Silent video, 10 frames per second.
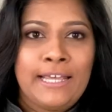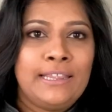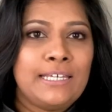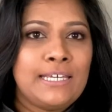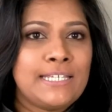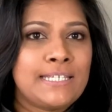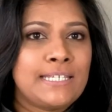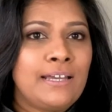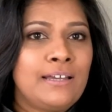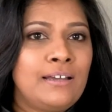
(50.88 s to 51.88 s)
these
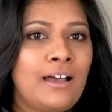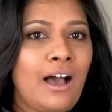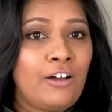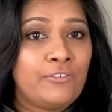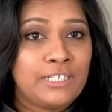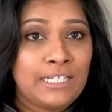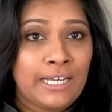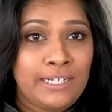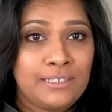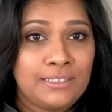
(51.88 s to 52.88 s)
oven
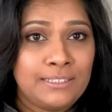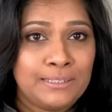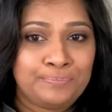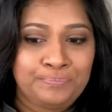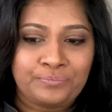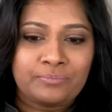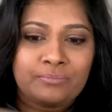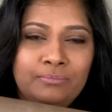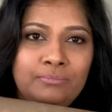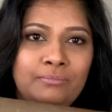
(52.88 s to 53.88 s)
liners,
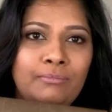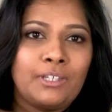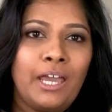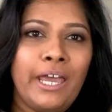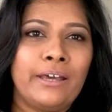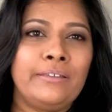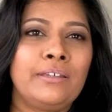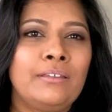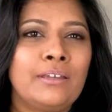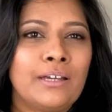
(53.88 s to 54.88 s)
and I
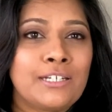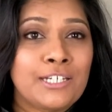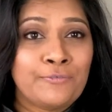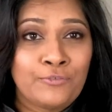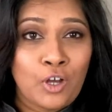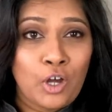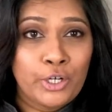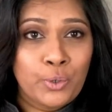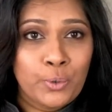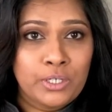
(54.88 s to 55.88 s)
think they are Teflon
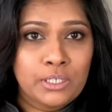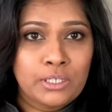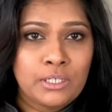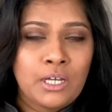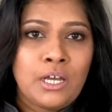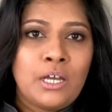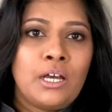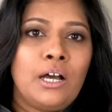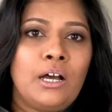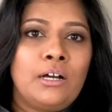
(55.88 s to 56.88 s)
coated,
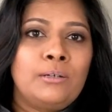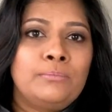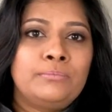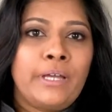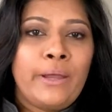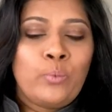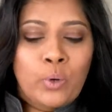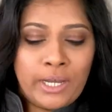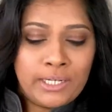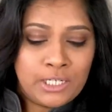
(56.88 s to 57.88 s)
and what
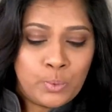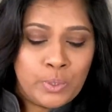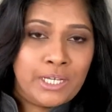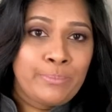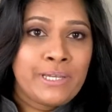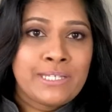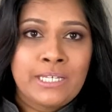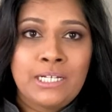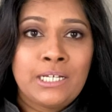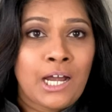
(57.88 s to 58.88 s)
I did was I
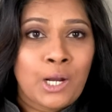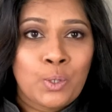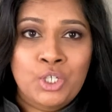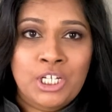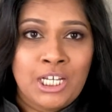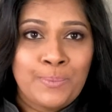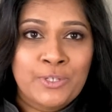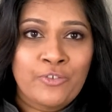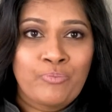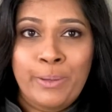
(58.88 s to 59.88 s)
basically cut out shapes
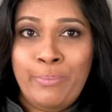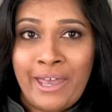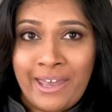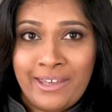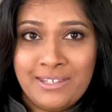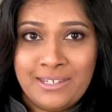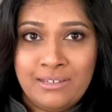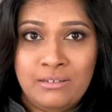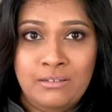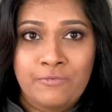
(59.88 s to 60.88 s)
of my pans
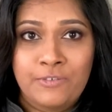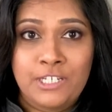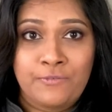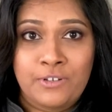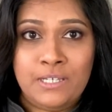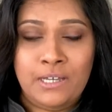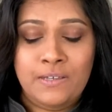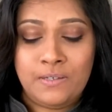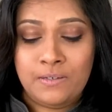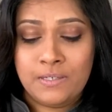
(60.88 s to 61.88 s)
for different
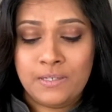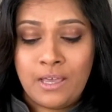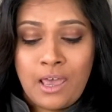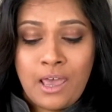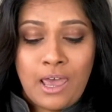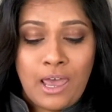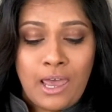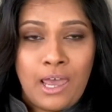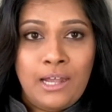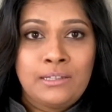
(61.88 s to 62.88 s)
sizes,
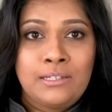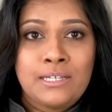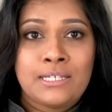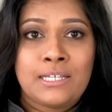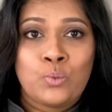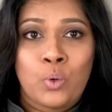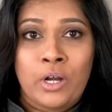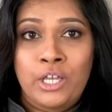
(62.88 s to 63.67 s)
and this is what I